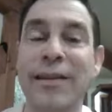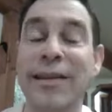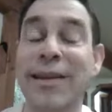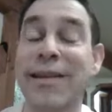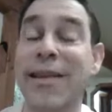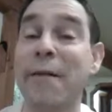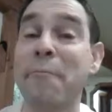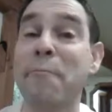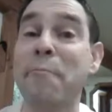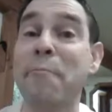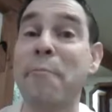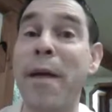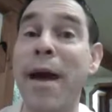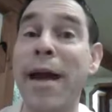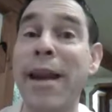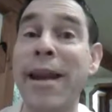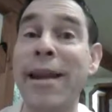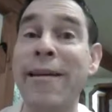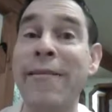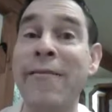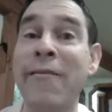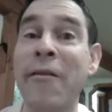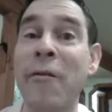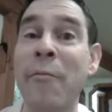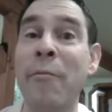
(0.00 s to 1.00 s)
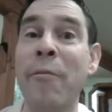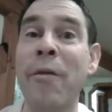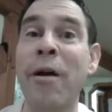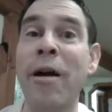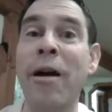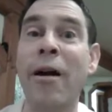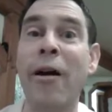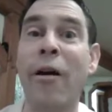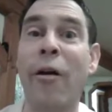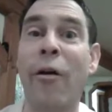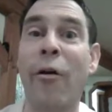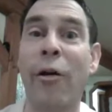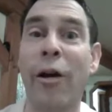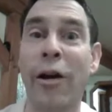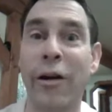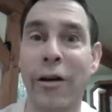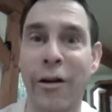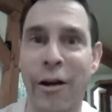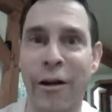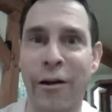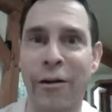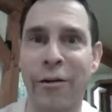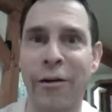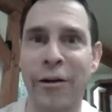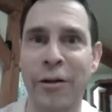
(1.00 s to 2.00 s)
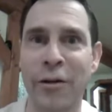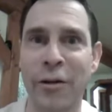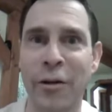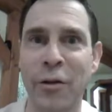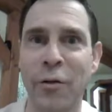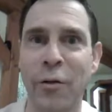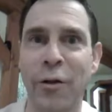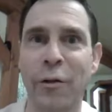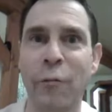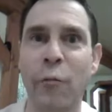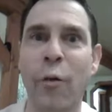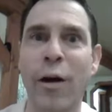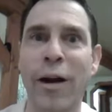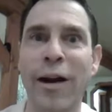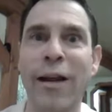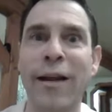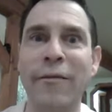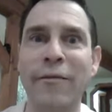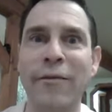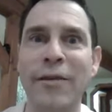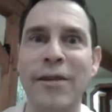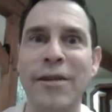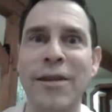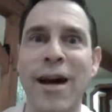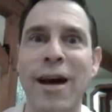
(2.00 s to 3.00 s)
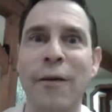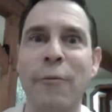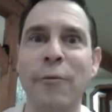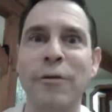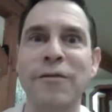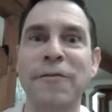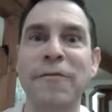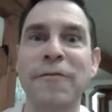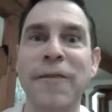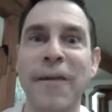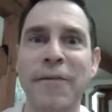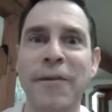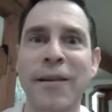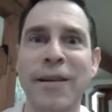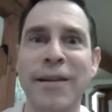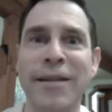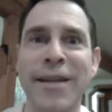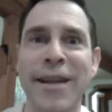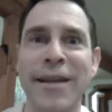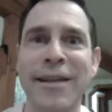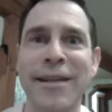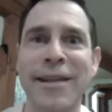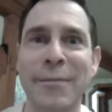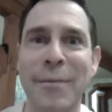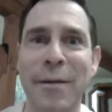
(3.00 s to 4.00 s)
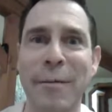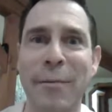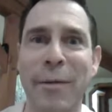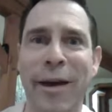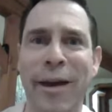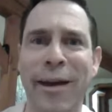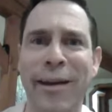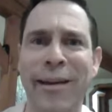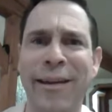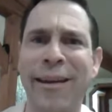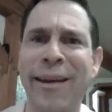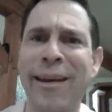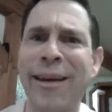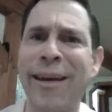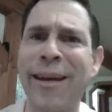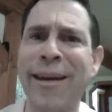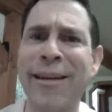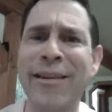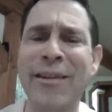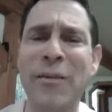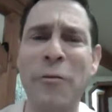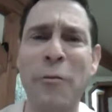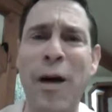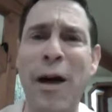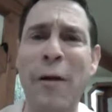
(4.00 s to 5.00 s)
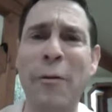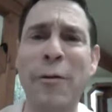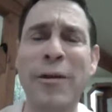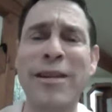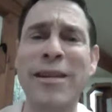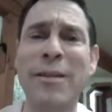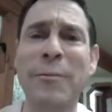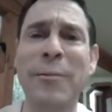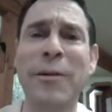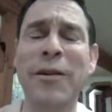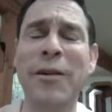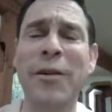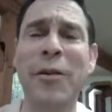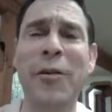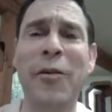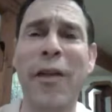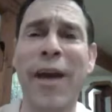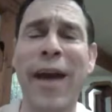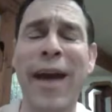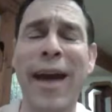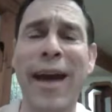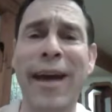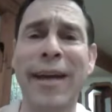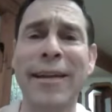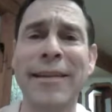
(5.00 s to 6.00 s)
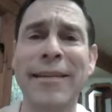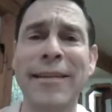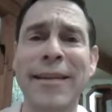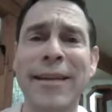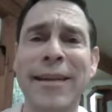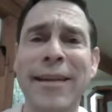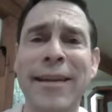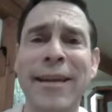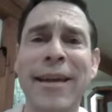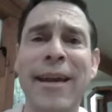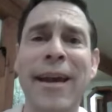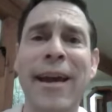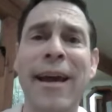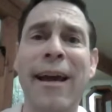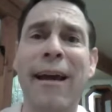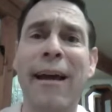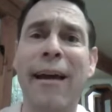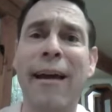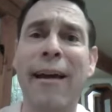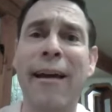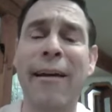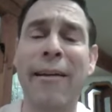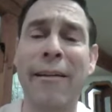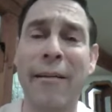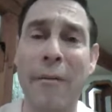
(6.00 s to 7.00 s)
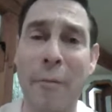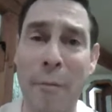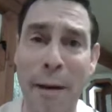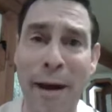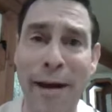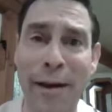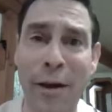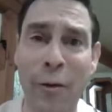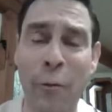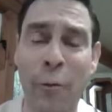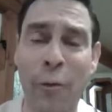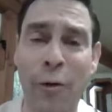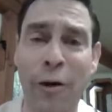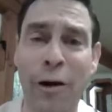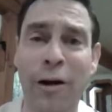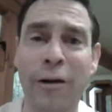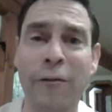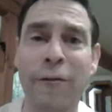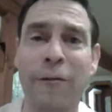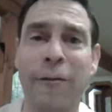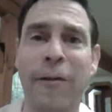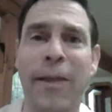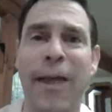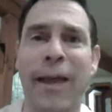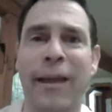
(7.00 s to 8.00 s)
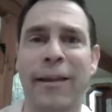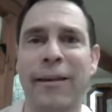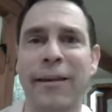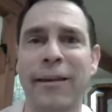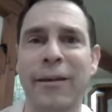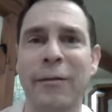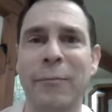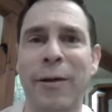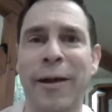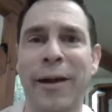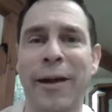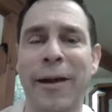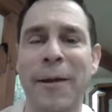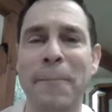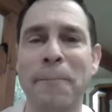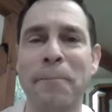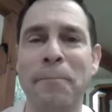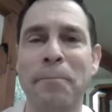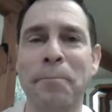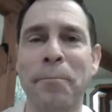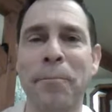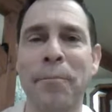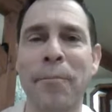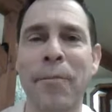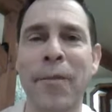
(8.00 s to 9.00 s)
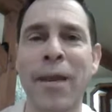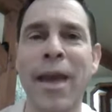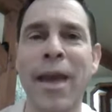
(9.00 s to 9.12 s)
surveys is that, many of them are a dollar or two. One I even saw was 50 cents to be paid. So why would someone do that amount of work for that little pay?